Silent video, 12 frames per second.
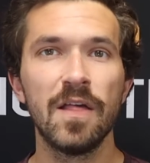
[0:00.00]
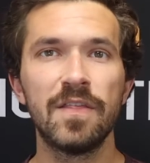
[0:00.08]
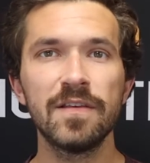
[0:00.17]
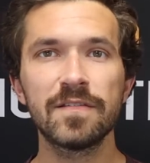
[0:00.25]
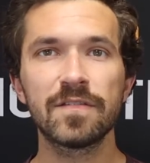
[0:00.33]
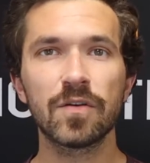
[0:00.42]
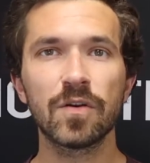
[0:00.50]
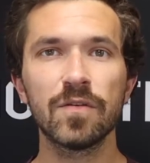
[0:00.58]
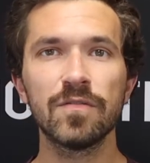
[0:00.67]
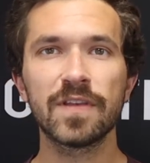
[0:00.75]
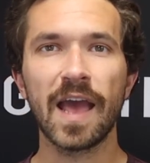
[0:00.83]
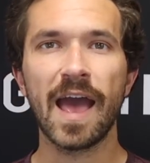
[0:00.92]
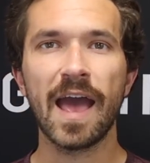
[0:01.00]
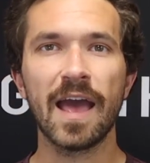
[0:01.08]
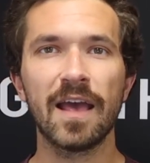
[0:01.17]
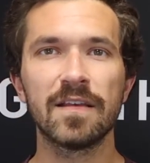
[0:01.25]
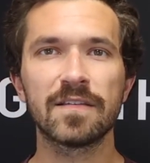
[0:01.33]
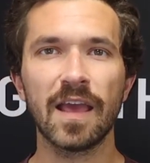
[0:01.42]
This serves
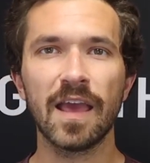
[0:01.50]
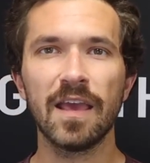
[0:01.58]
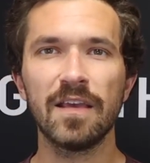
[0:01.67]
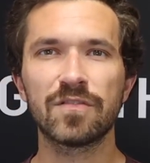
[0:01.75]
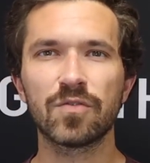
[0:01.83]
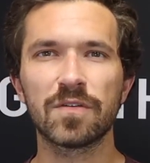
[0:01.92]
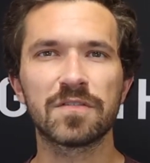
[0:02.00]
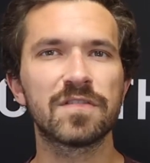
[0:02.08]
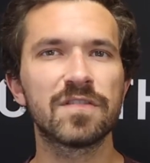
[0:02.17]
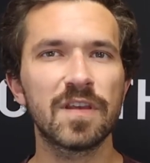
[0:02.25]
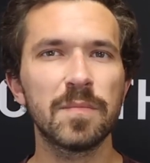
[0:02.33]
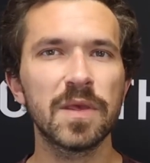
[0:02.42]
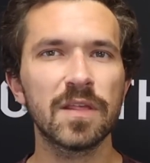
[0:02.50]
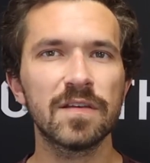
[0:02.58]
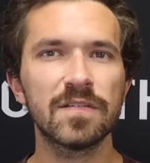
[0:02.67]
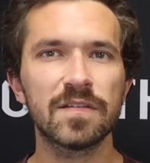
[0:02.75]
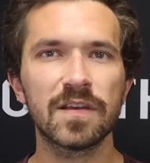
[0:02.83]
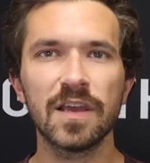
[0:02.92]
as a sort of
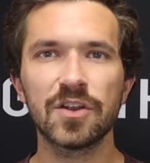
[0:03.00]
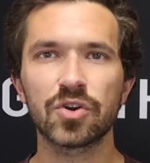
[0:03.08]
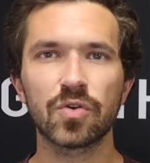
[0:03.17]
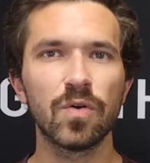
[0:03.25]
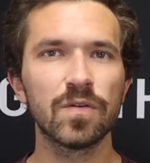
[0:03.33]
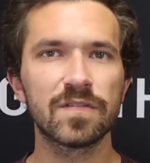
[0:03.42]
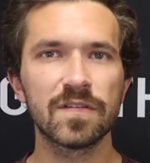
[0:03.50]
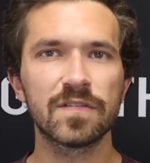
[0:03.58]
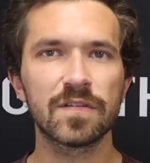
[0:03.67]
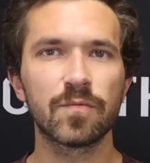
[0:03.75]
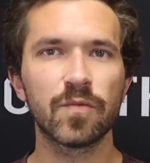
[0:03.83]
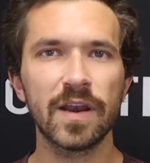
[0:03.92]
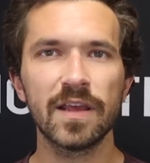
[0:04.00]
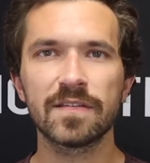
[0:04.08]
stimulus to get your whole system ready.